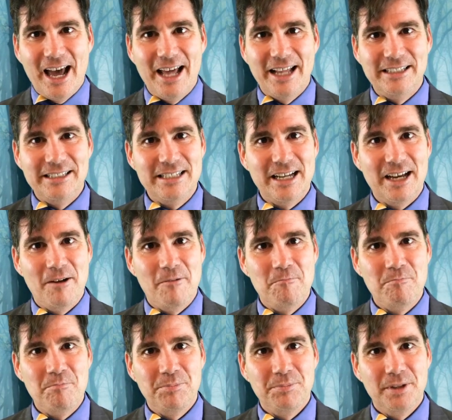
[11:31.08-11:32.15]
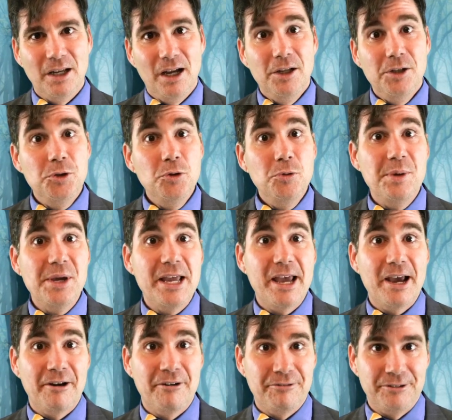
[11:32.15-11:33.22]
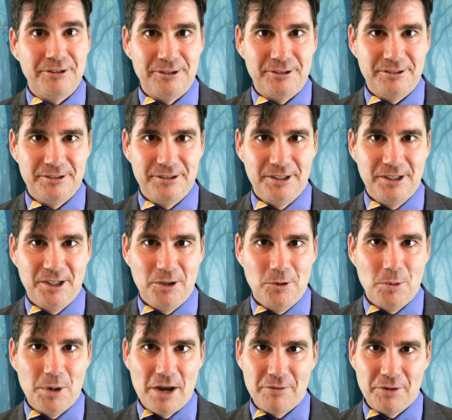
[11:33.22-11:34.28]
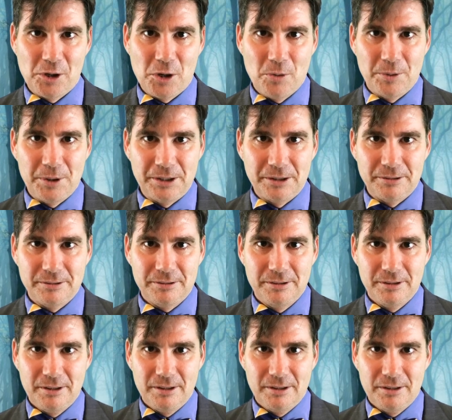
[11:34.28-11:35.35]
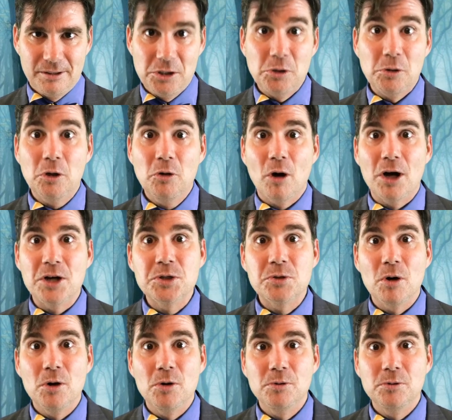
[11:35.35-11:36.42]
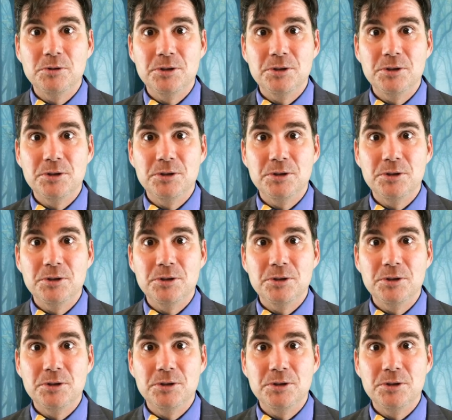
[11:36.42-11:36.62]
And do be careful whenever going to a crossroads.